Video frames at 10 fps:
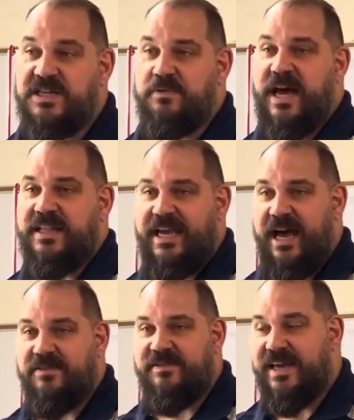around the
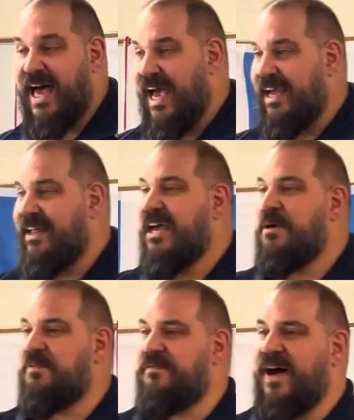outside
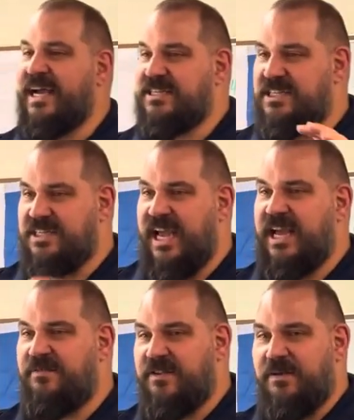provides
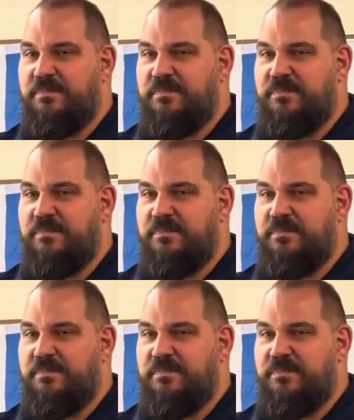shade for the